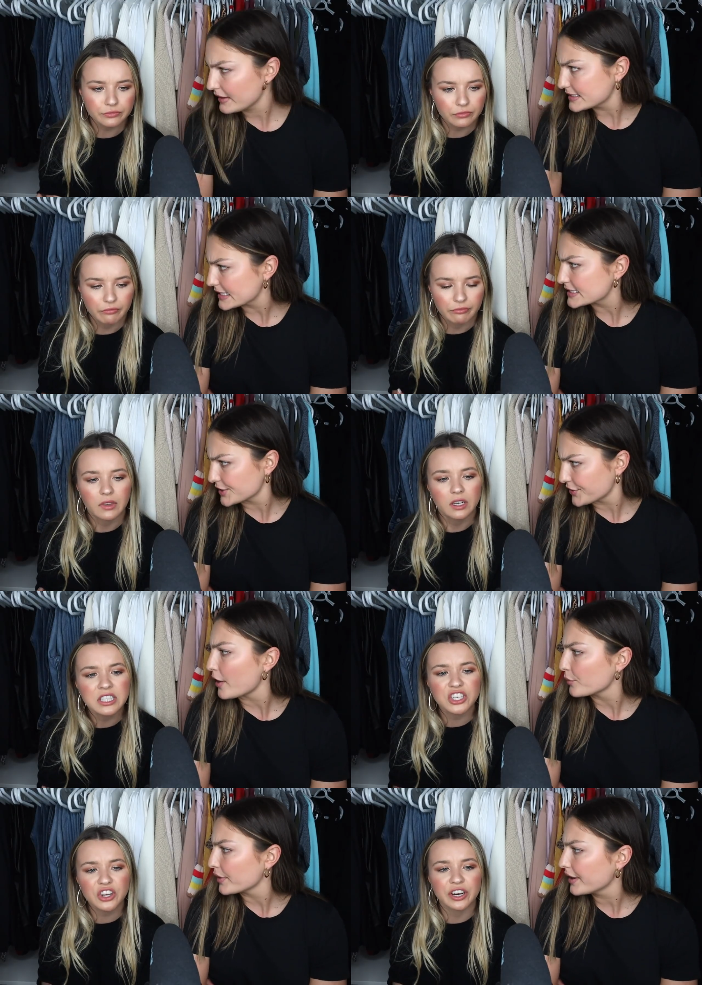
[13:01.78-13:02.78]
Speaker 1: that sets the
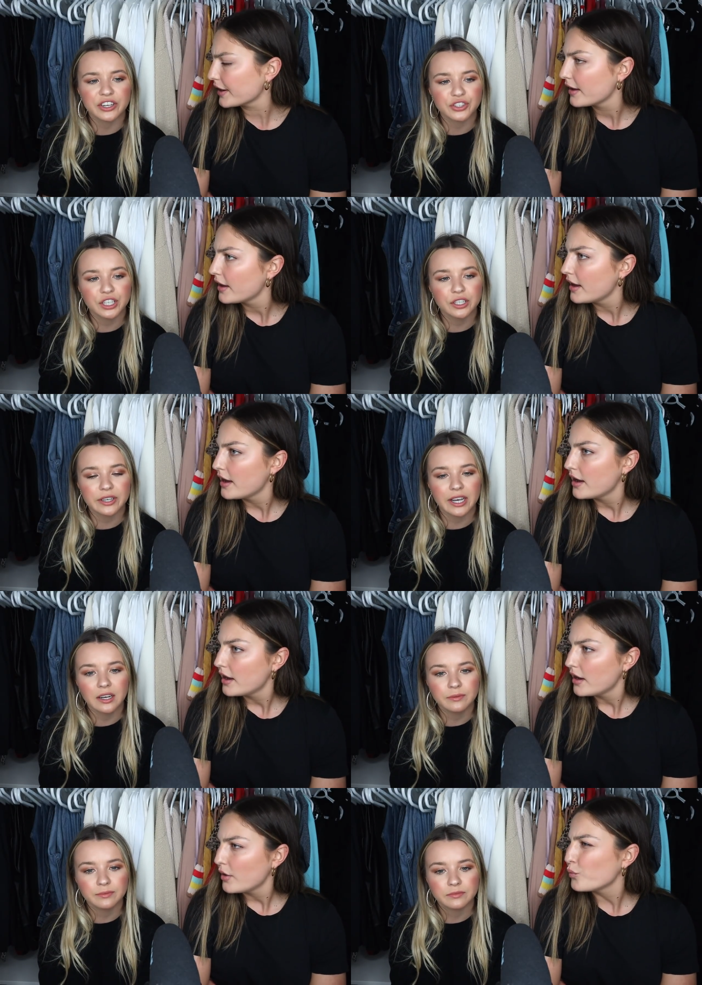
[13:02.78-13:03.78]
groundwork. intro,
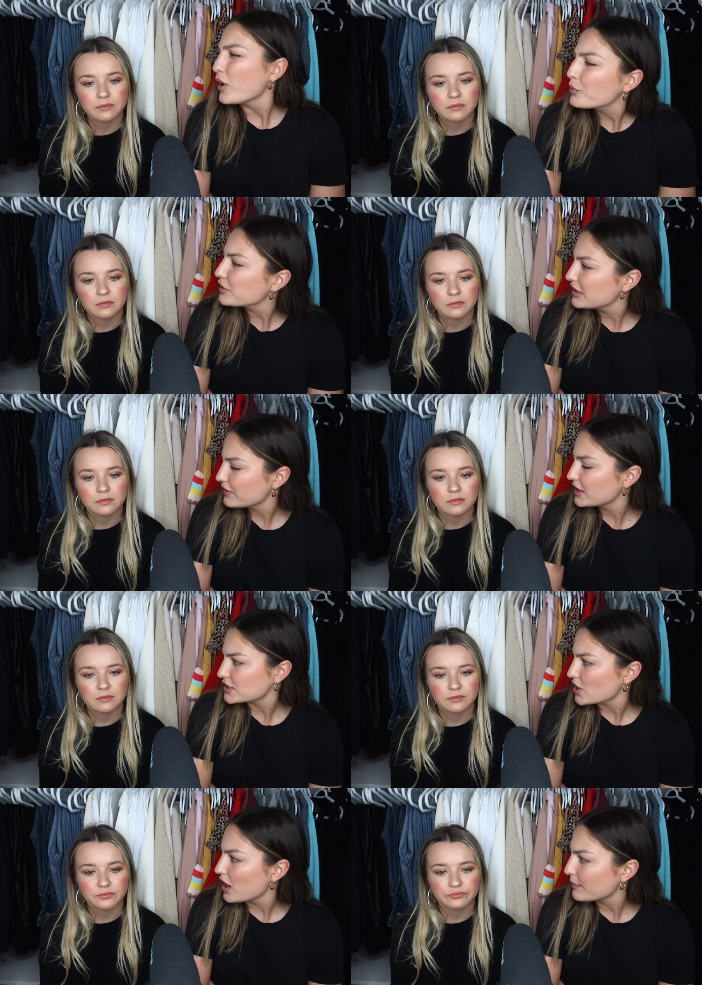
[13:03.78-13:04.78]
yeah. What were we even
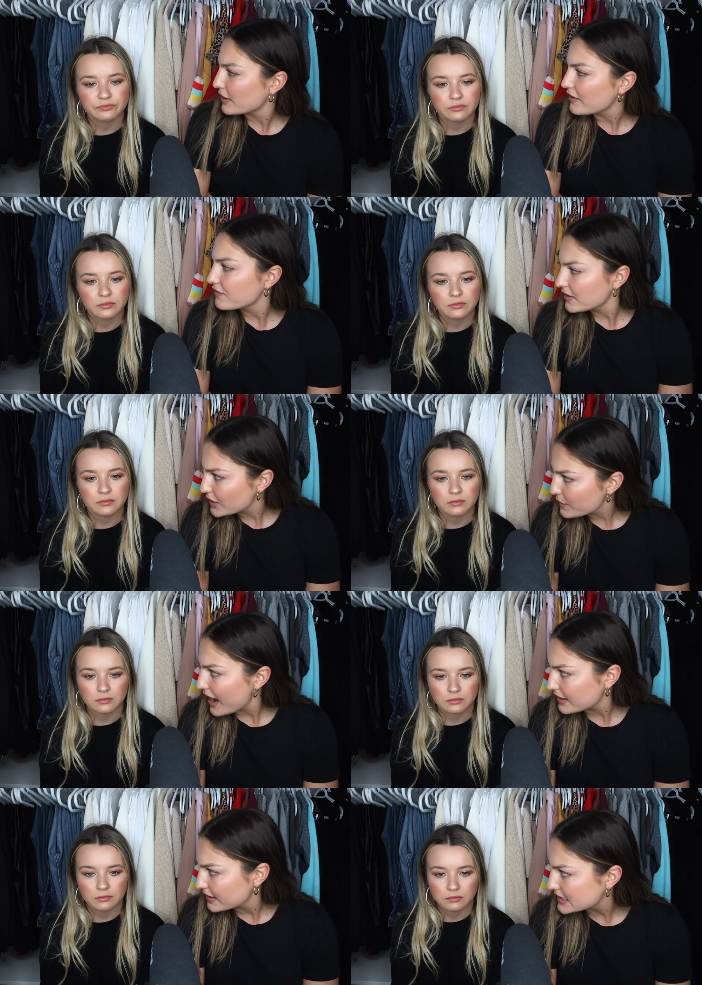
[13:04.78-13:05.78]
going to talk about? I feel like we
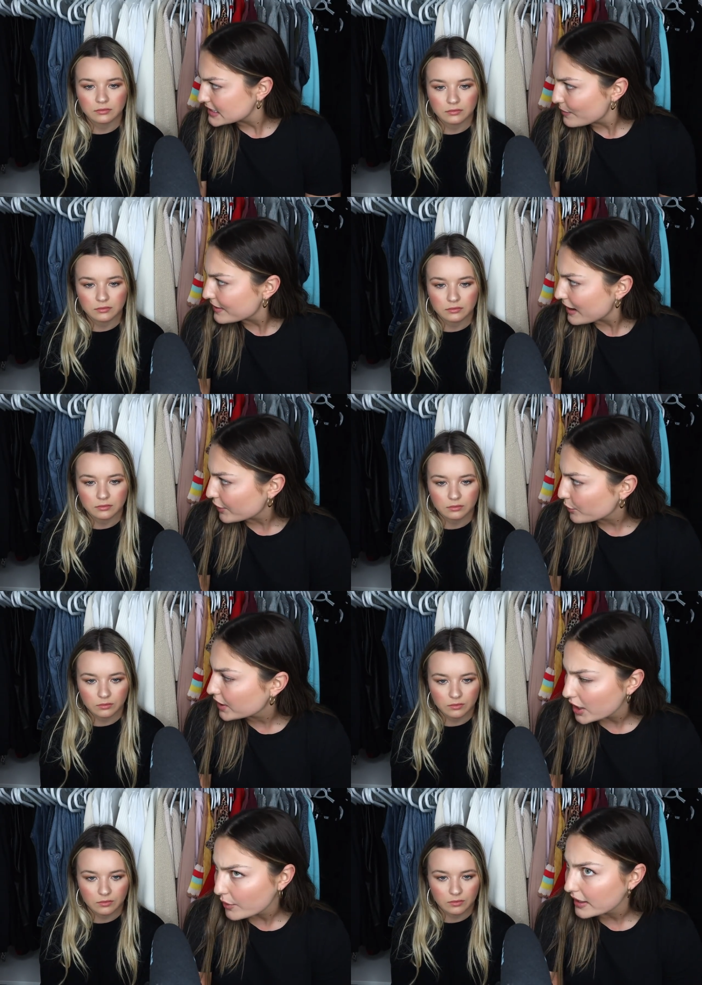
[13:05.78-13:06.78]
had an idea, but now that
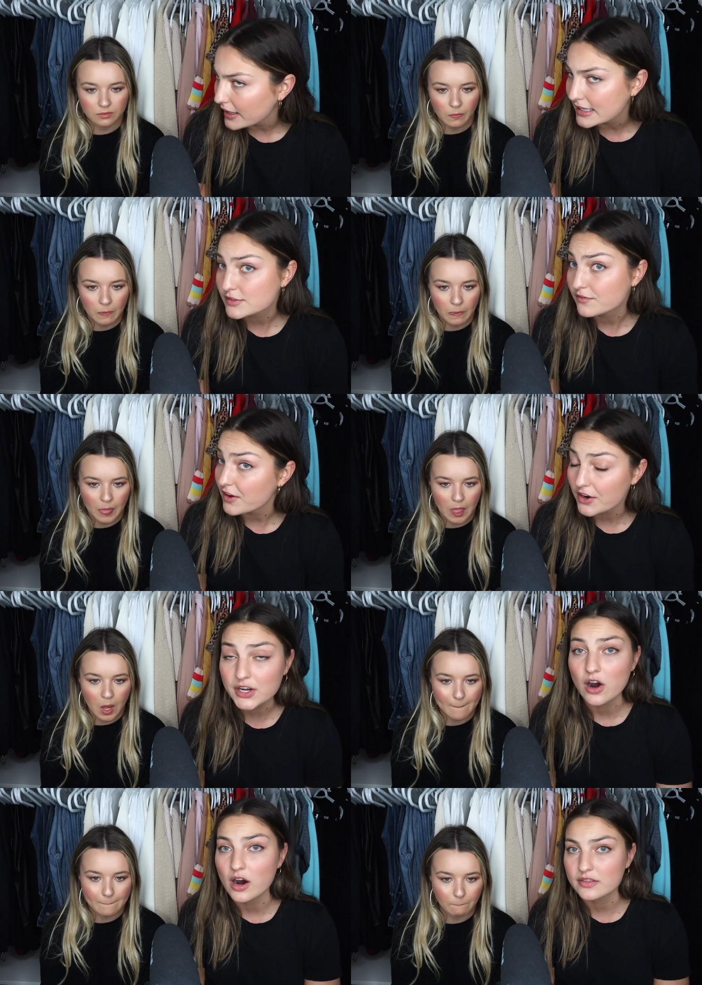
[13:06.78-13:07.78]
we're going, it's
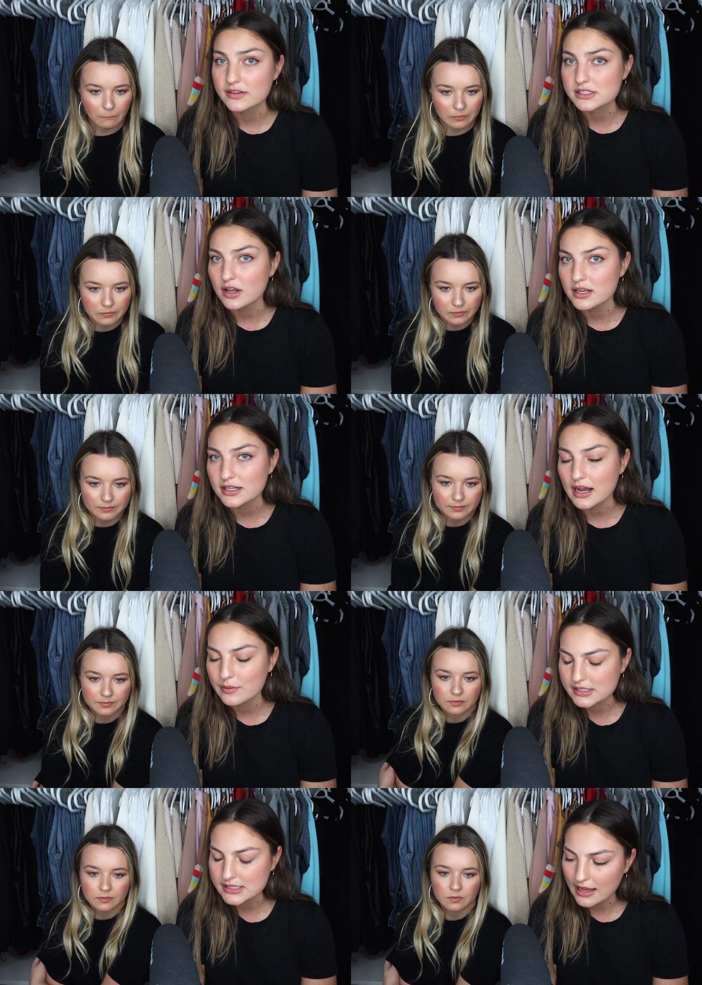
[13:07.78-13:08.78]
very hot in this closet.
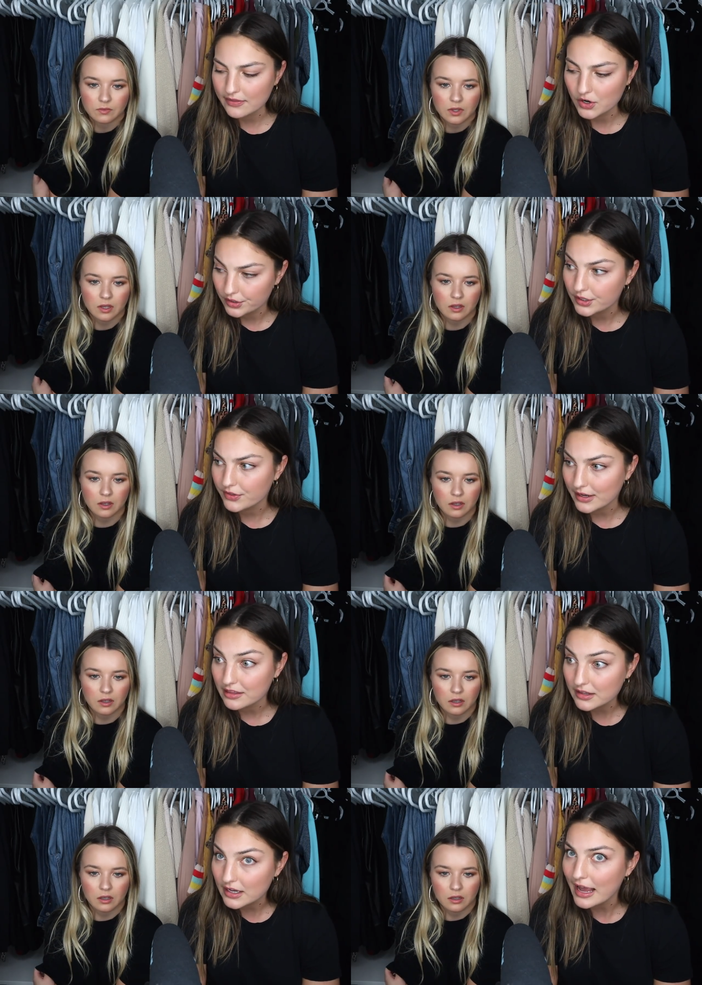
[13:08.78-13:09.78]
I was saying earlier that
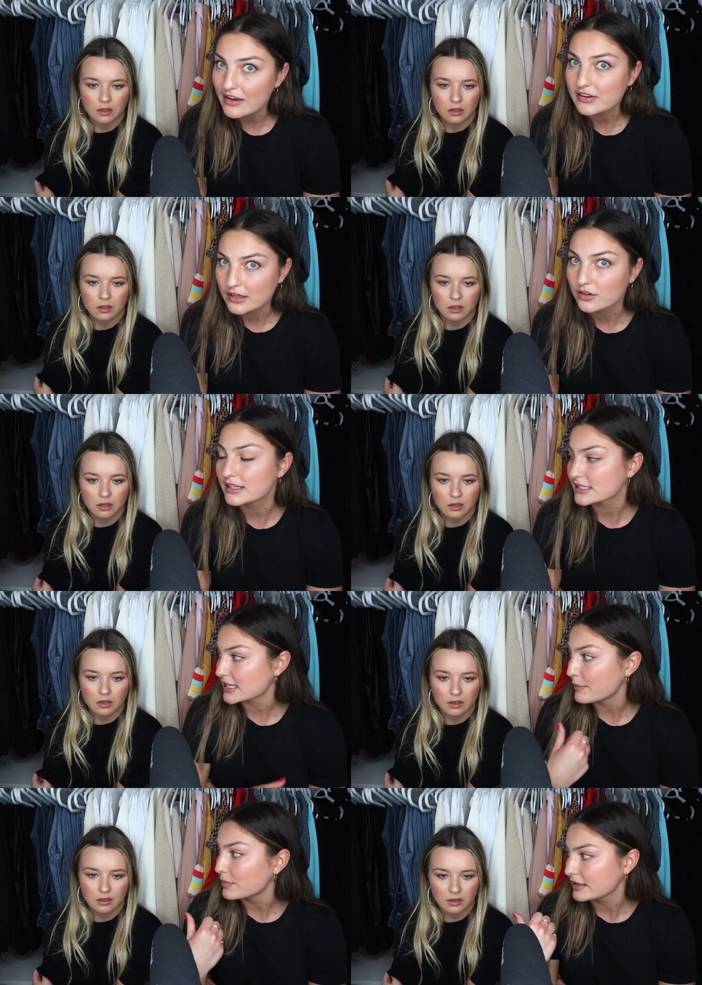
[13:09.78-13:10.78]
I think I have an illness
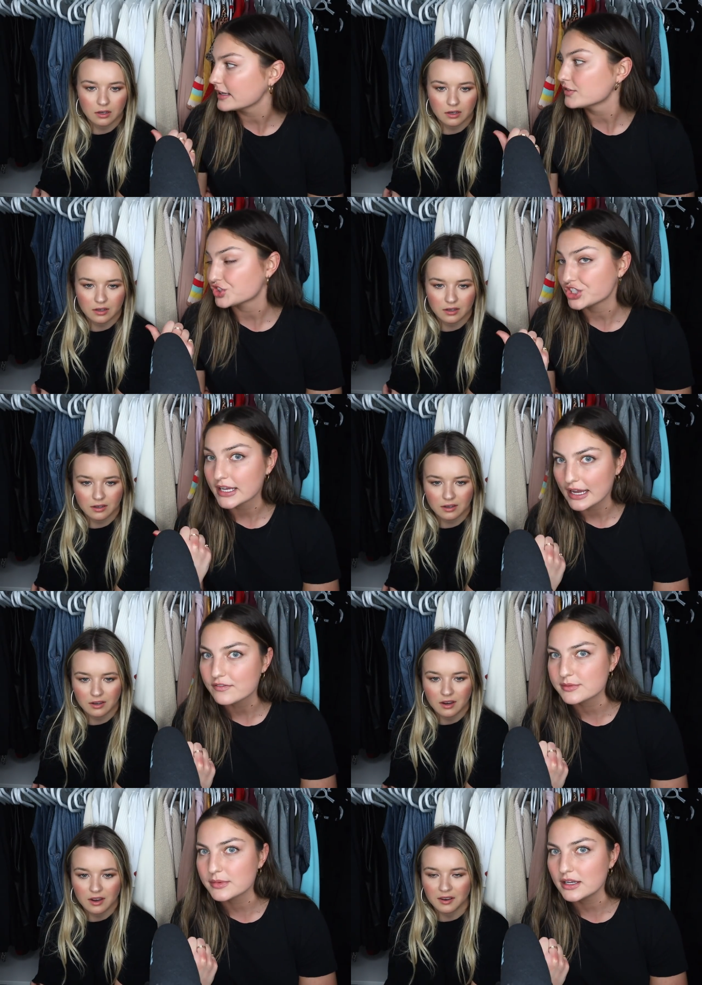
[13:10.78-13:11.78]
that I believe she
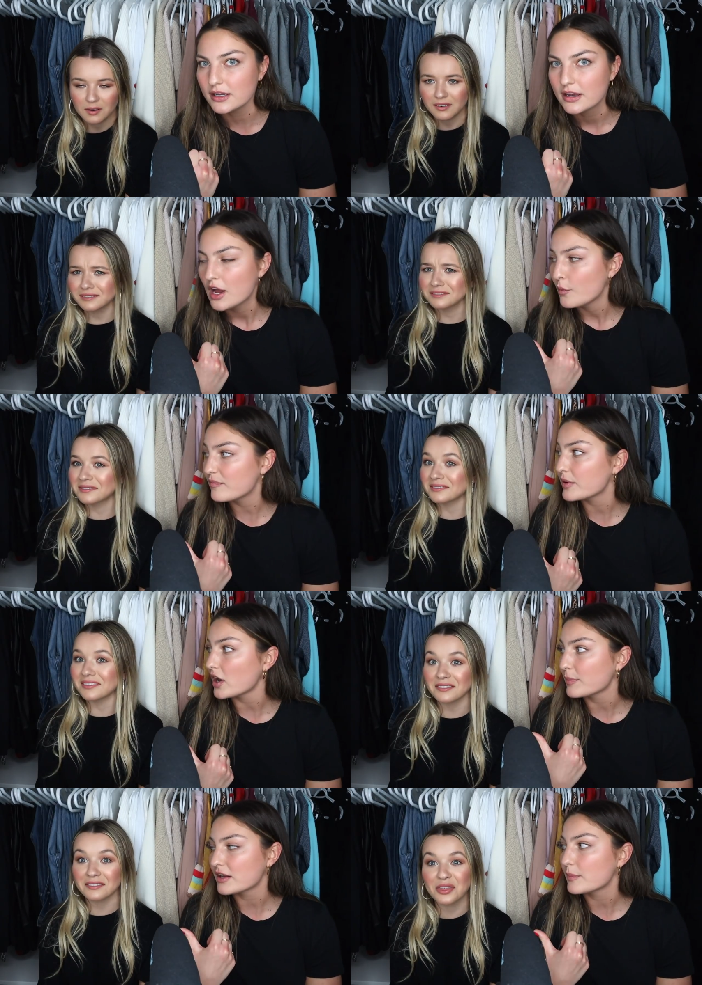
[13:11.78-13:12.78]
gave to me. We've been
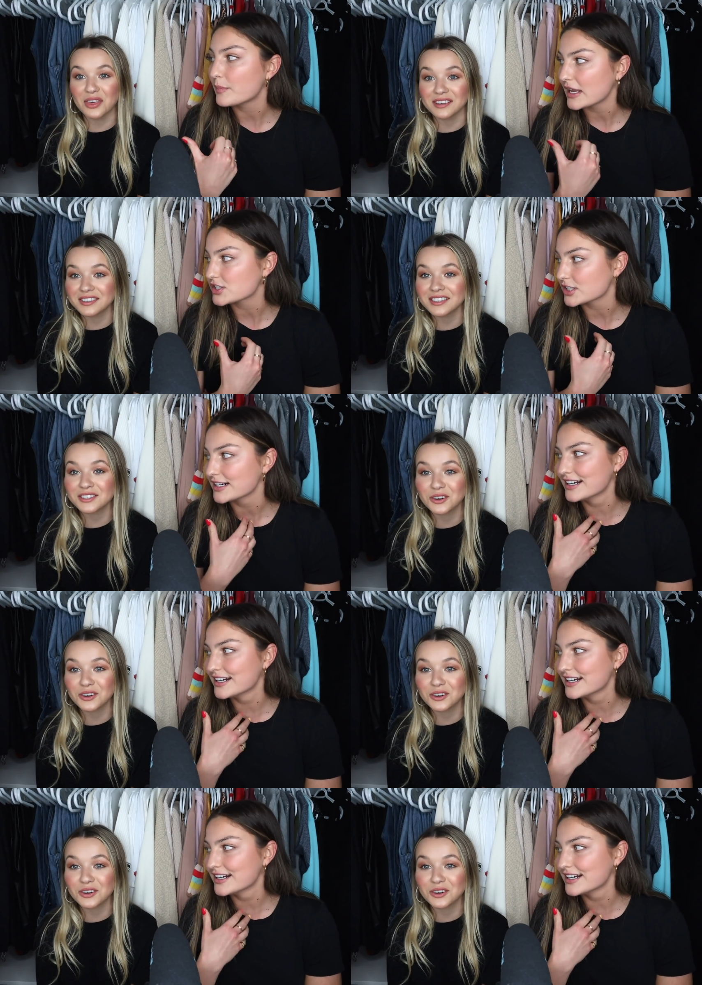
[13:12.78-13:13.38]
on a bit of a this bender,